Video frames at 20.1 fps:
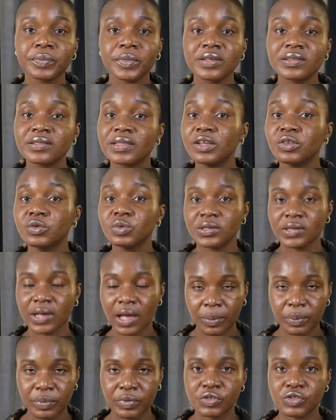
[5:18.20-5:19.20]
Start with
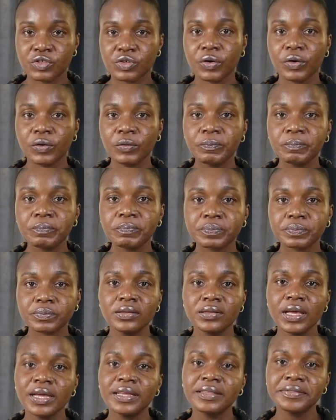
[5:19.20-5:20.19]
aperture.
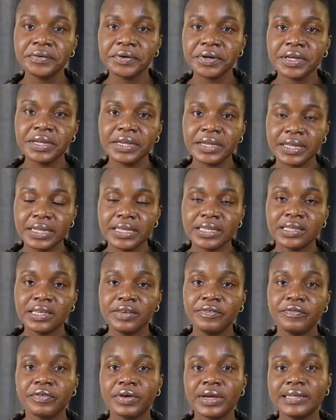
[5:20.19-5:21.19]
Take three
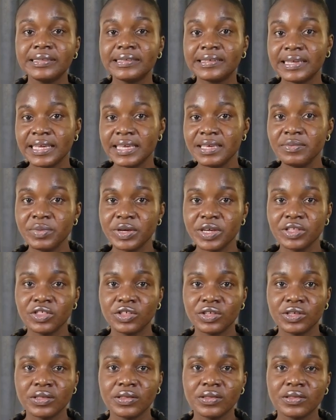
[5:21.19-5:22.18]
different
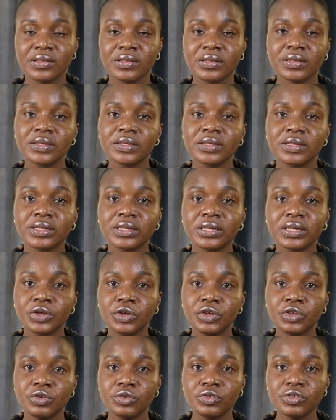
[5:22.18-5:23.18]
images
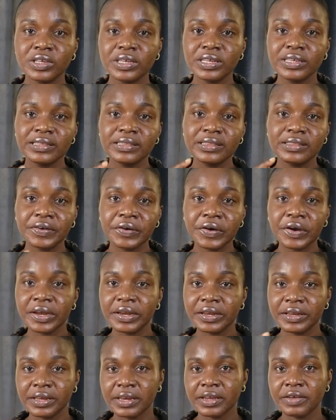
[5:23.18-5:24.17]
using
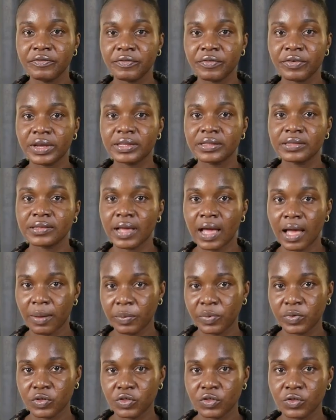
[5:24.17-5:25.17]
three different
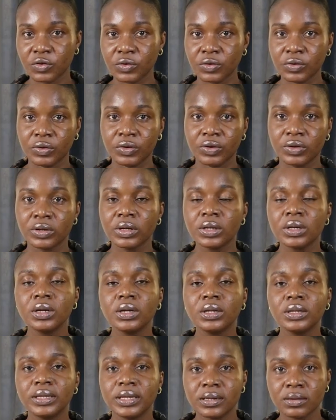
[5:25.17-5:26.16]
aperture.
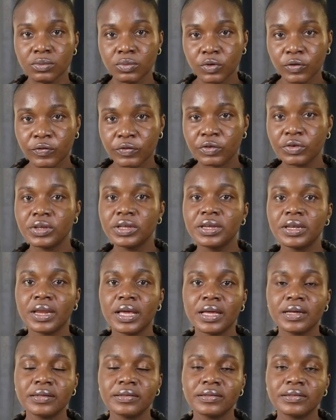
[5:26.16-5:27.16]
Then move to the
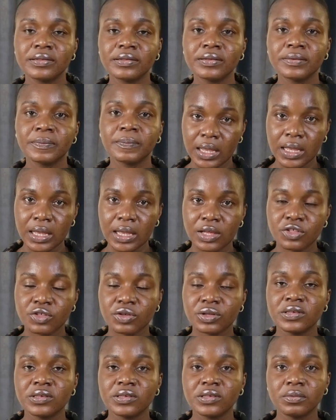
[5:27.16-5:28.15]
next,
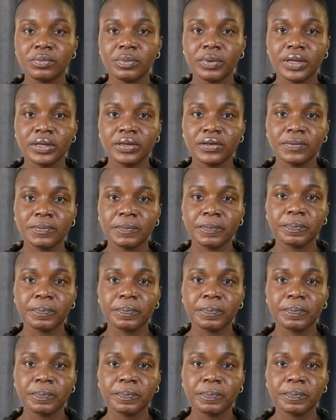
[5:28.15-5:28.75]
shutter speed.